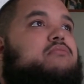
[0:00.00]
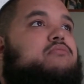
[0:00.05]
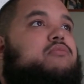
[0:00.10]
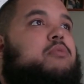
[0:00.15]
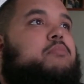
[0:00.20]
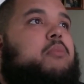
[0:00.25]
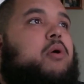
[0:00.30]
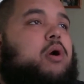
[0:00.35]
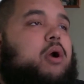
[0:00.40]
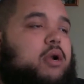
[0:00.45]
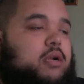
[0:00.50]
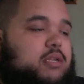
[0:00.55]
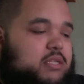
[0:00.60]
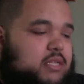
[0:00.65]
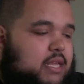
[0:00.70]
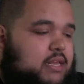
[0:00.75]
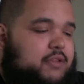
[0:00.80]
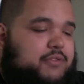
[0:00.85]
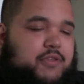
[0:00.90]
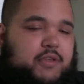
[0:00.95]
remarks,
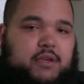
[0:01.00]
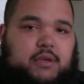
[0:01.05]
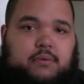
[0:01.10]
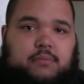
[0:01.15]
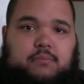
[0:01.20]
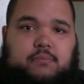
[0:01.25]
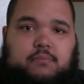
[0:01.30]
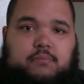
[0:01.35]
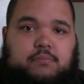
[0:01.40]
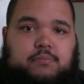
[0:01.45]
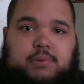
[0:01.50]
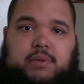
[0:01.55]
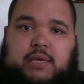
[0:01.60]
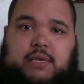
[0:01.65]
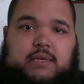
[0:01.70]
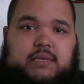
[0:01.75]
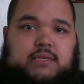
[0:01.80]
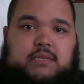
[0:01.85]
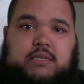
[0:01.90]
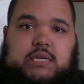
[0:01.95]
anything,
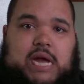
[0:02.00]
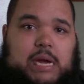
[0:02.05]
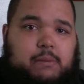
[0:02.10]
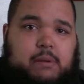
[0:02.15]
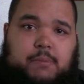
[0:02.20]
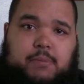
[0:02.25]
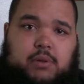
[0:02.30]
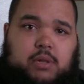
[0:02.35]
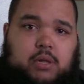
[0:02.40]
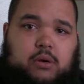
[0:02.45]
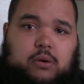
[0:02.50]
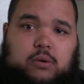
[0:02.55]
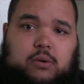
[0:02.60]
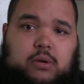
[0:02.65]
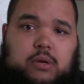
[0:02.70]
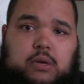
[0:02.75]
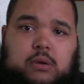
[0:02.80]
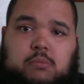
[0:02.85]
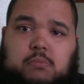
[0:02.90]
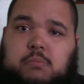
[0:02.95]
please comment below.
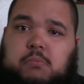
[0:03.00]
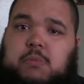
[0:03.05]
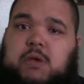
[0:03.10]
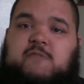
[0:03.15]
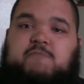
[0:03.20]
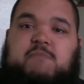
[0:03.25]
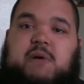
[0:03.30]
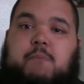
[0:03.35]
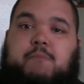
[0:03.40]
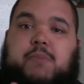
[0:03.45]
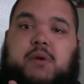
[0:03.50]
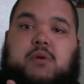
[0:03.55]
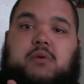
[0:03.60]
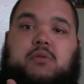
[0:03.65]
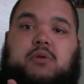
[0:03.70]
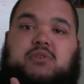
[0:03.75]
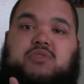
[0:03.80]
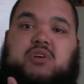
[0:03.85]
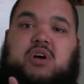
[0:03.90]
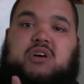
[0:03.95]
If my
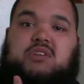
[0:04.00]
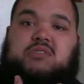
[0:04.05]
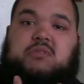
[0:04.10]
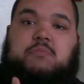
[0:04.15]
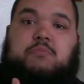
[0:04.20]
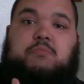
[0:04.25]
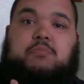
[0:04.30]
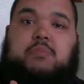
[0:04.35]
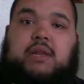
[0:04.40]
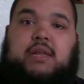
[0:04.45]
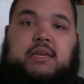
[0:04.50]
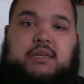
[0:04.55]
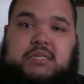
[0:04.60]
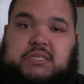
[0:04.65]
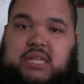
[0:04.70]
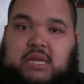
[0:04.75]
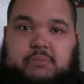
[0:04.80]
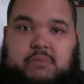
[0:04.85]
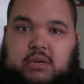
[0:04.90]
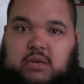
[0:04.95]
beard looks awesome,
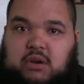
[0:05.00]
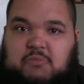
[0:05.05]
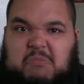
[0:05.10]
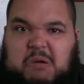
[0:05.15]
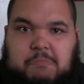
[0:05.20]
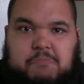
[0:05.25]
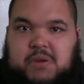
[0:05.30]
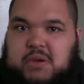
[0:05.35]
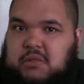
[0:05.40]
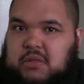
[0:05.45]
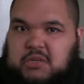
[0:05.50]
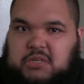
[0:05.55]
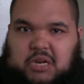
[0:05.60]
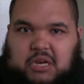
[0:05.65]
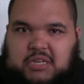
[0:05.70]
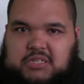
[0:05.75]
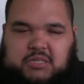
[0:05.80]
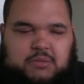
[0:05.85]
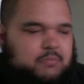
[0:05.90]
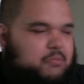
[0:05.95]
please let me know my beard looks
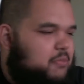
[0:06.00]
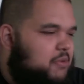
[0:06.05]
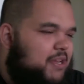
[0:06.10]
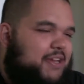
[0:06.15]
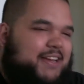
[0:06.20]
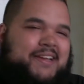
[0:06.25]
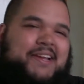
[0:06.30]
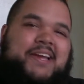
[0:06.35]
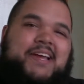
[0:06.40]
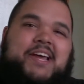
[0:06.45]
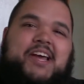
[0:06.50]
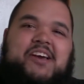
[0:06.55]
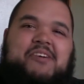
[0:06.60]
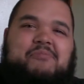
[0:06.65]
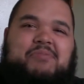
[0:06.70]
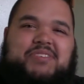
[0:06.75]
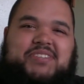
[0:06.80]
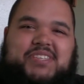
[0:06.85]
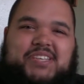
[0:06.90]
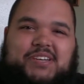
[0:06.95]
awesome.
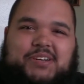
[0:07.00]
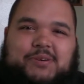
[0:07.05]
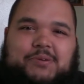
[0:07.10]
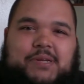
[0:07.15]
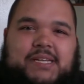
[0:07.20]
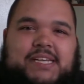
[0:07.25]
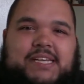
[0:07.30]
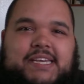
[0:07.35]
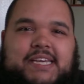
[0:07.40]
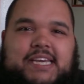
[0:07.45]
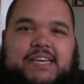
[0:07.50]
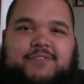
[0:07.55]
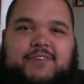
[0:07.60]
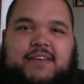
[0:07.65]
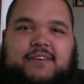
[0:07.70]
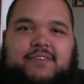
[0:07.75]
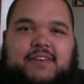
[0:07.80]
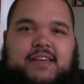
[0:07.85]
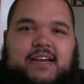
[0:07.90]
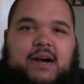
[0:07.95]
But still, if
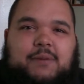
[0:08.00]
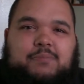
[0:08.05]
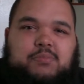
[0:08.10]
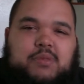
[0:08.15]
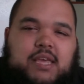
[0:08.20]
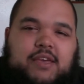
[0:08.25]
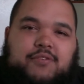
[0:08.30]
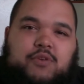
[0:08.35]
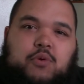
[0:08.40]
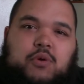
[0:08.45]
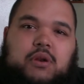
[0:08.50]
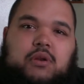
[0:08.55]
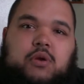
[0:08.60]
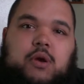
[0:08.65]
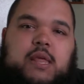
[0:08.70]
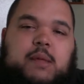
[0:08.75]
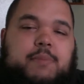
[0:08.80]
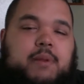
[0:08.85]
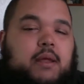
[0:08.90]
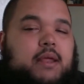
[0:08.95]
you have any if you want to
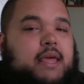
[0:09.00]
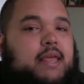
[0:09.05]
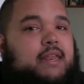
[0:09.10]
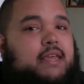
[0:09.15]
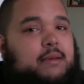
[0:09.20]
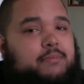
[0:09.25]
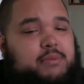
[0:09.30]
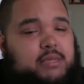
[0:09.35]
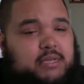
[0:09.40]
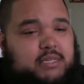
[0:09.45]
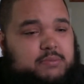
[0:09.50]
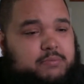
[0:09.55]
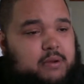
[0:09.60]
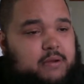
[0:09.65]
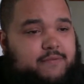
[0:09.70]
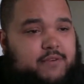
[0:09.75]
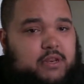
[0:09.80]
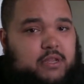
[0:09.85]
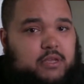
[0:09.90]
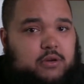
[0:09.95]
know any updates on
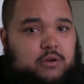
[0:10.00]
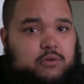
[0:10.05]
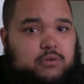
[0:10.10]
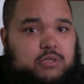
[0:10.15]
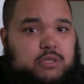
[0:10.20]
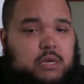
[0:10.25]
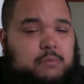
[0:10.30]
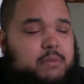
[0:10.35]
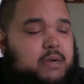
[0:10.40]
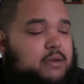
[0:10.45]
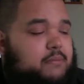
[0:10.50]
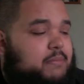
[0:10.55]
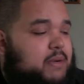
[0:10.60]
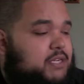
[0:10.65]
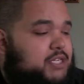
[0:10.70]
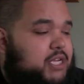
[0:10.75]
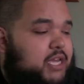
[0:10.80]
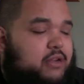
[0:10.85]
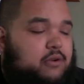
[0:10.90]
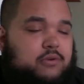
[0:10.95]
my videos, on my
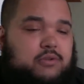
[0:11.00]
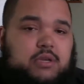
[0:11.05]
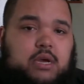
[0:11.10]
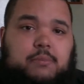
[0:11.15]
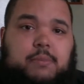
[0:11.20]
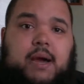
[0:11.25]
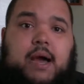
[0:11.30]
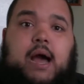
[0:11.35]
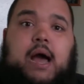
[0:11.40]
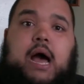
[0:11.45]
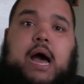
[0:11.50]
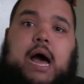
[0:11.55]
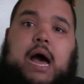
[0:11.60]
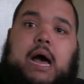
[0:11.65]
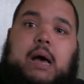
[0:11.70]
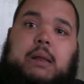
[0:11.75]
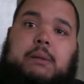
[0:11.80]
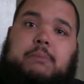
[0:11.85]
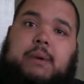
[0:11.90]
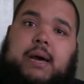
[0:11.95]
channels, on
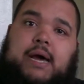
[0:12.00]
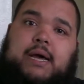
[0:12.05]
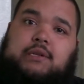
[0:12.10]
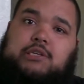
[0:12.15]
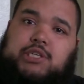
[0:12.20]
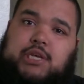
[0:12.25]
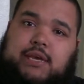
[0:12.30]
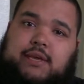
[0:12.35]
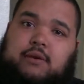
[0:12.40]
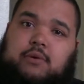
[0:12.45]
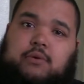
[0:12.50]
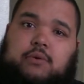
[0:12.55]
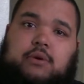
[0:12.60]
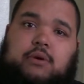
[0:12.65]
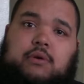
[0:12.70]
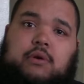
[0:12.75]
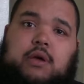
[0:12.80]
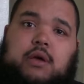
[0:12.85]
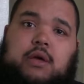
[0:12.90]
my channel,